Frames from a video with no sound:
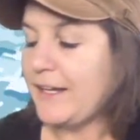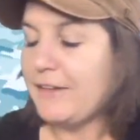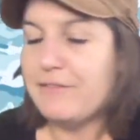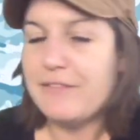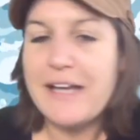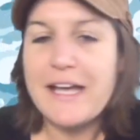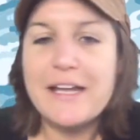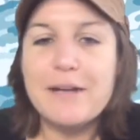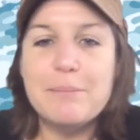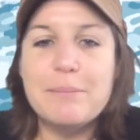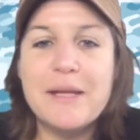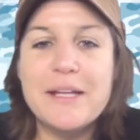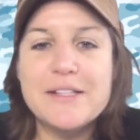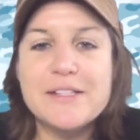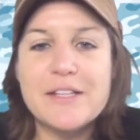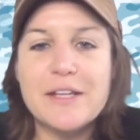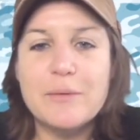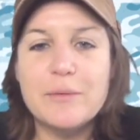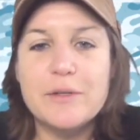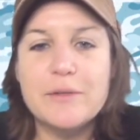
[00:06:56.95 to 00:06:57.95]
If I had a
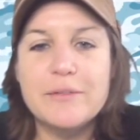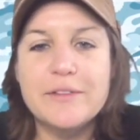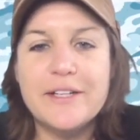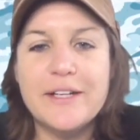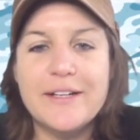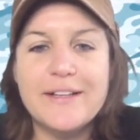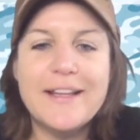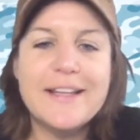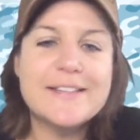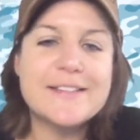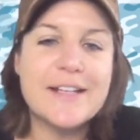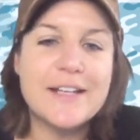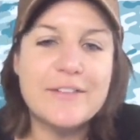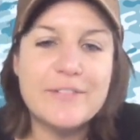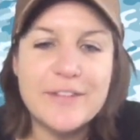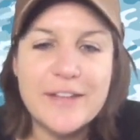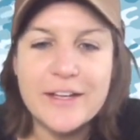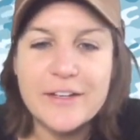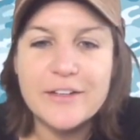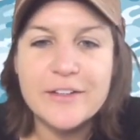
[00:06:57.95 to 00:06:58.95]
pencil, I would have redone it. That's not
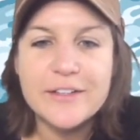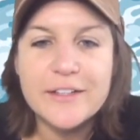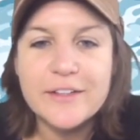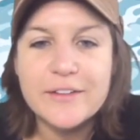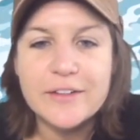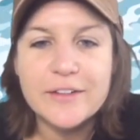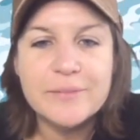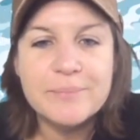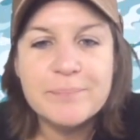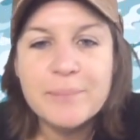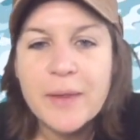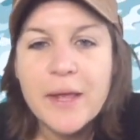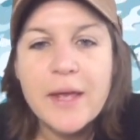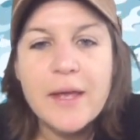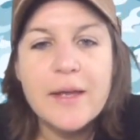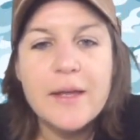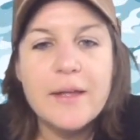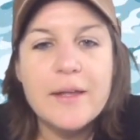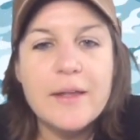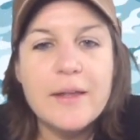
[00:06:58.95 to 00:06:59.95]
even that good either.
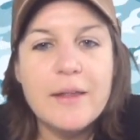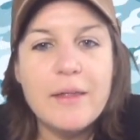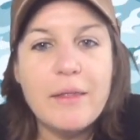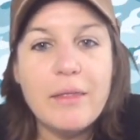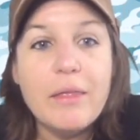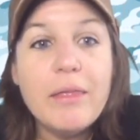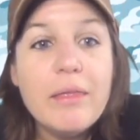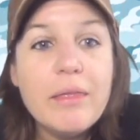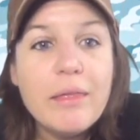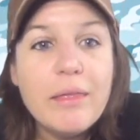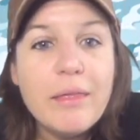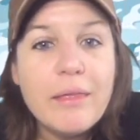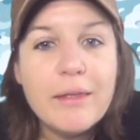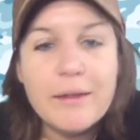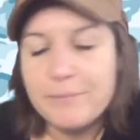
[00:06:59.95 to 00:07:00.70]
Ugh.